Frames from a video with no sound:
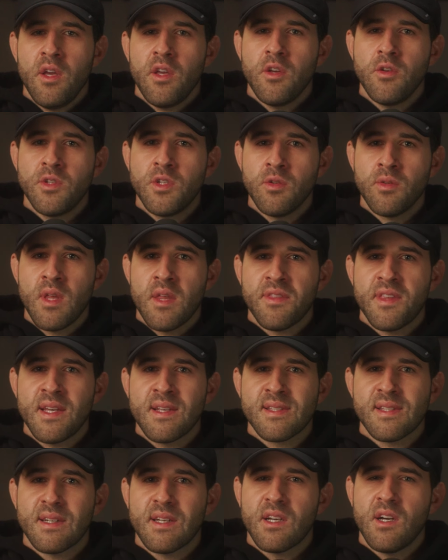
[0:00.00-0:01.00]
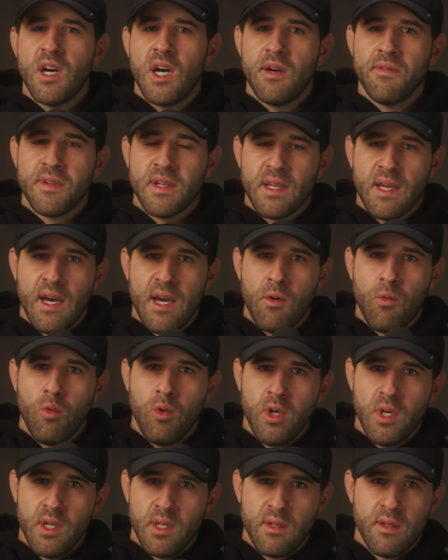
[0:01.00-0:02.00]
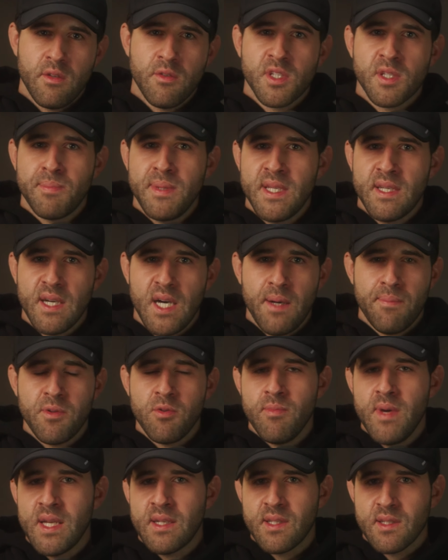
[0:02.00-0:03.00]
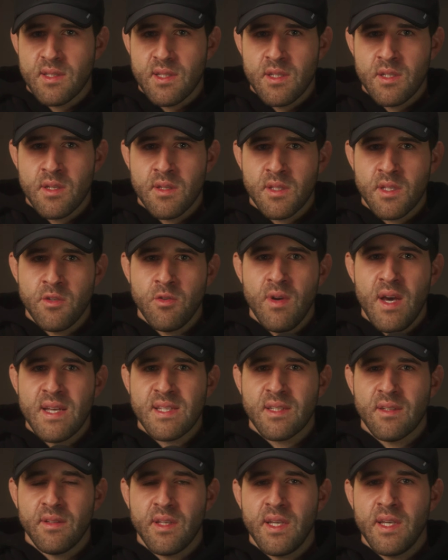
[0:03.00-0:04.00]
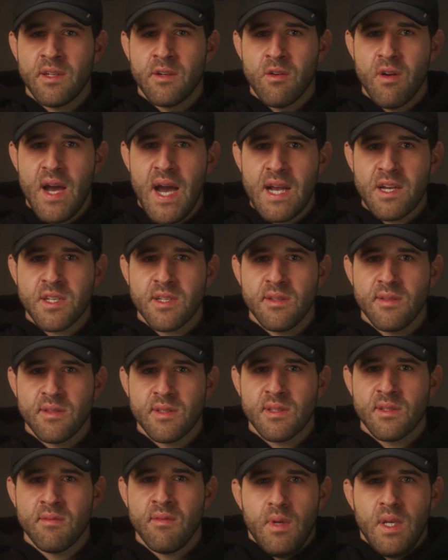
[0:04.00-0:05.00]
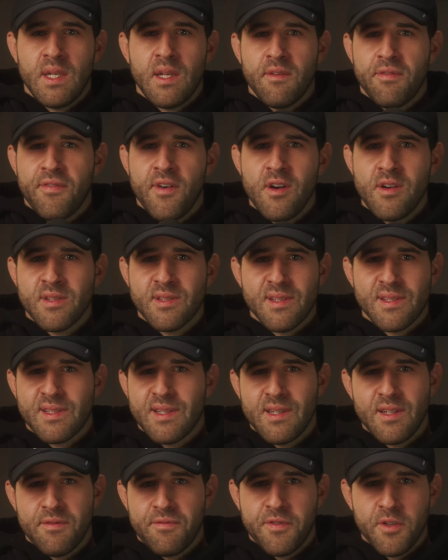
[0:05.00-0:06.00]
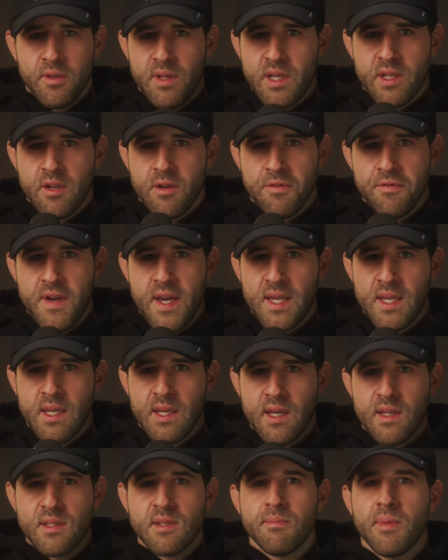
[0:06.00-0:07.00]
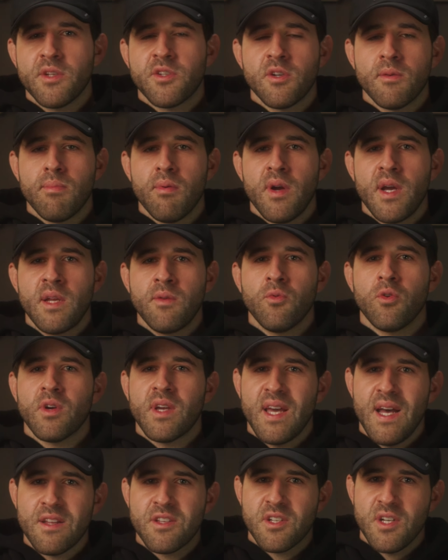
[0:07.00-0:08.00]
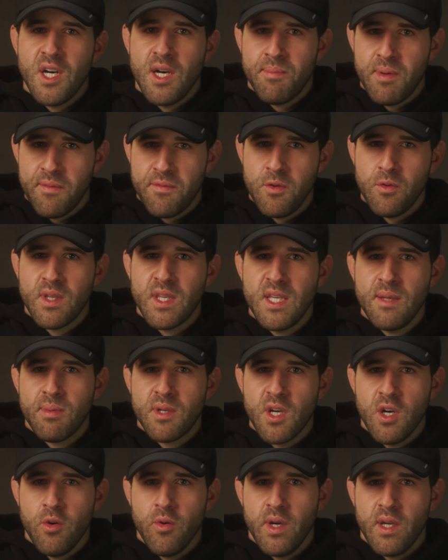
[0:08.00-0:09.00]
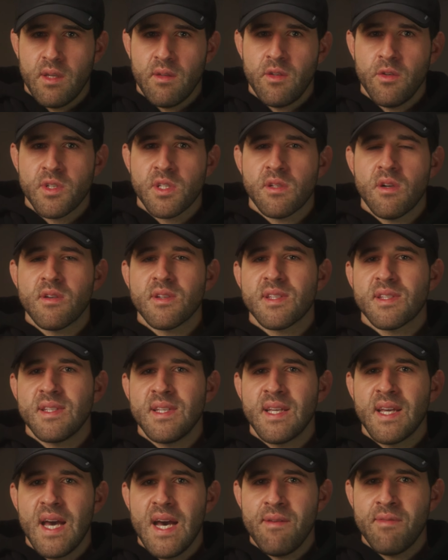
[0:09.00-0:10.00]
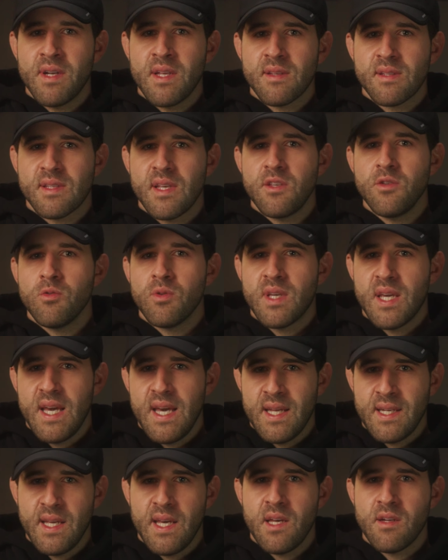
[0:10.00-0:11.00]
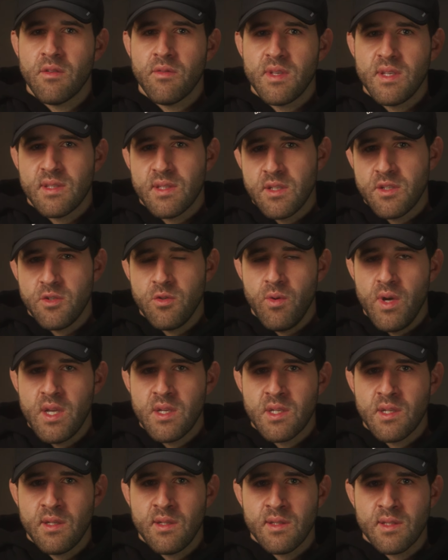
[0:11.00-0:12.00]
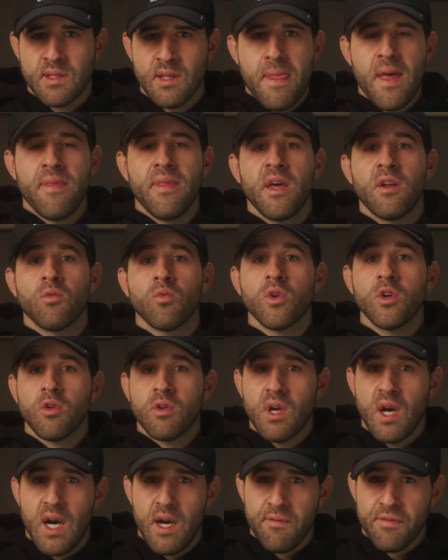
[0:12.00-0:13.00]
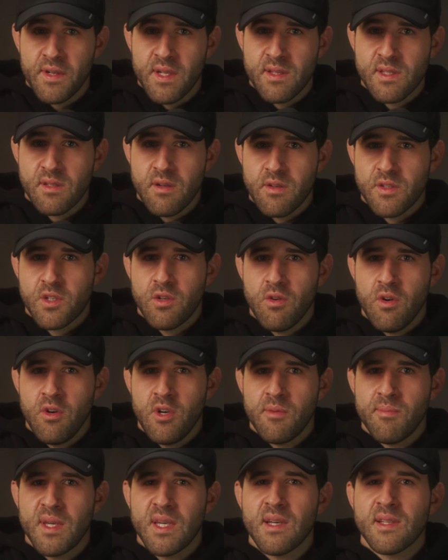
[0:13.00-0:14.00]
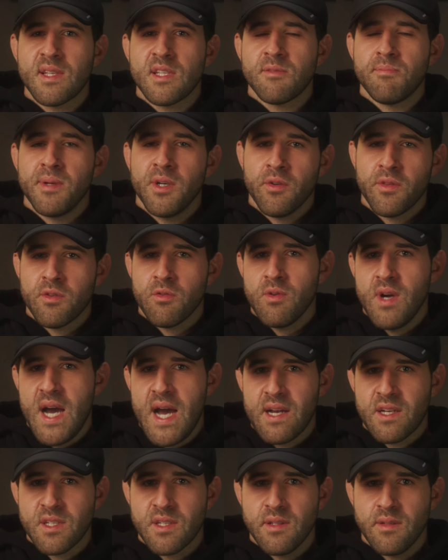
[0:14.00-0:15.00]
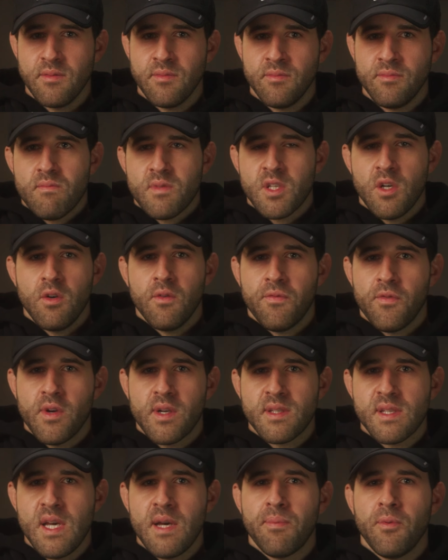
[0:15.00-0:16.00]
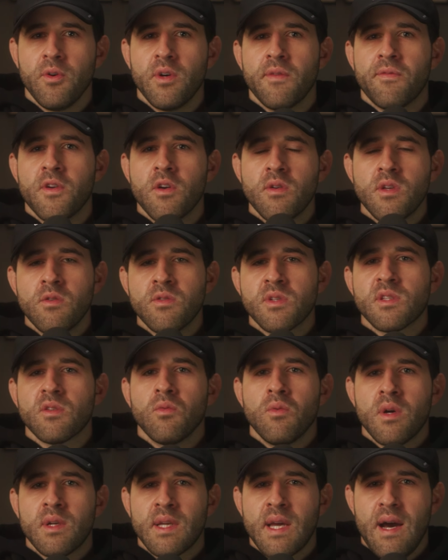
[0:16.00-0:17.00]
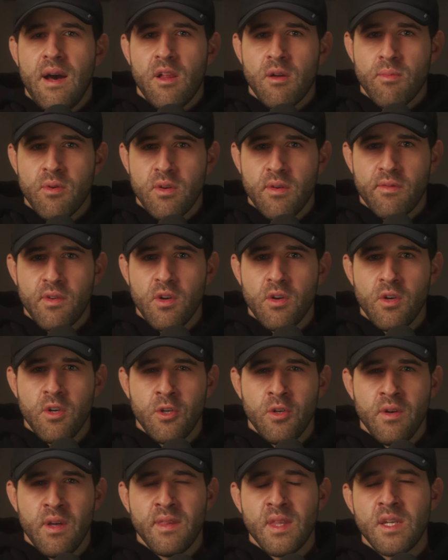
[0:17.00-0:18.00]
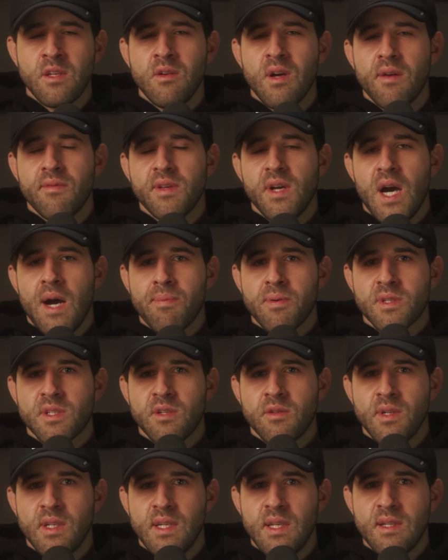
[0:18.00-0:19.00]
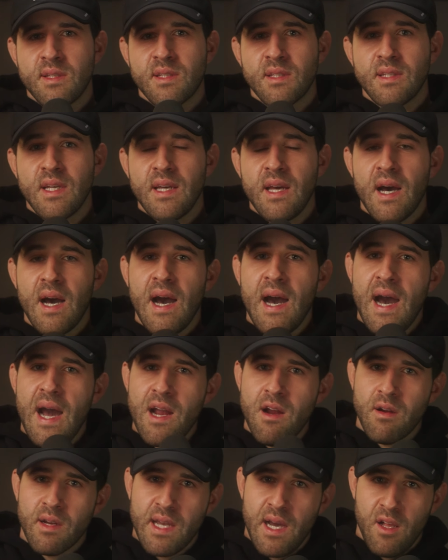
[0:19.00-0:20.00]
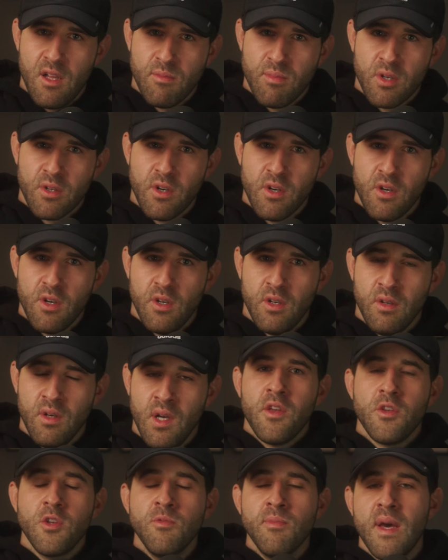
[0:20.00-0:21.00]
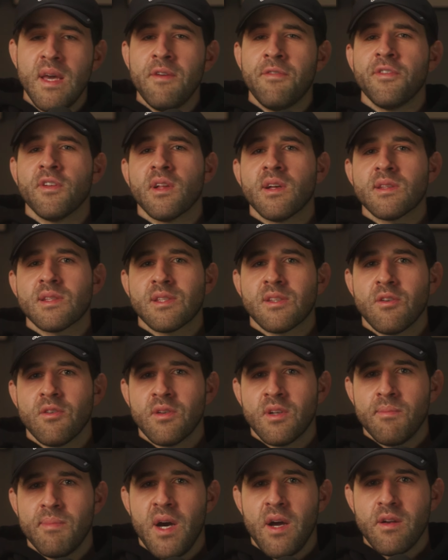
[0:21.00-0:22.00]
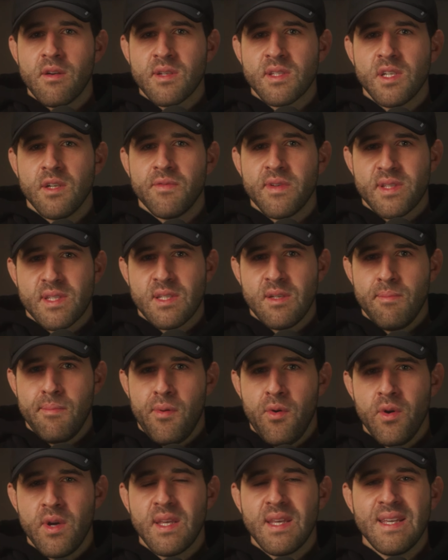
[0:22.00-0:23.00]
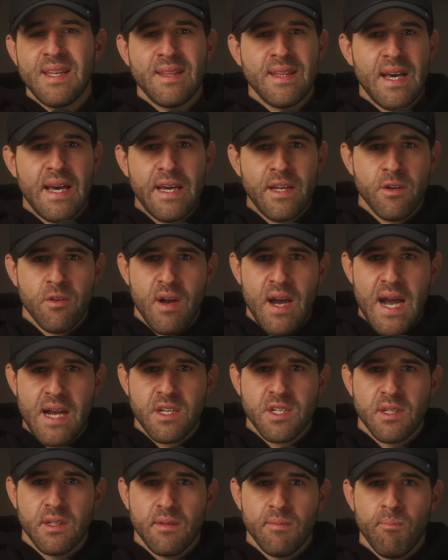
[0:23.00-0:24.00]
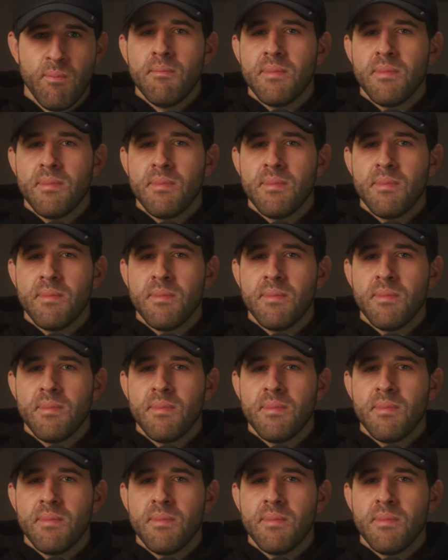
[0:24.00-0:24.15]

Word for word: You do the things that a confident guy would. You speak up, you make decisions, and you escalate interactions. And at first, it's gonna feel like you're faking it, but your brain will catch up if you keep going. You'll start seeing evidence that you can handle these situations, and then real confidence starts growing because it's built through action. So, for example, if you're used to one caliber of girl and then you have the opportunity to date a higher caliber girl, you may feel uncertain about yourself at some point in that interaction.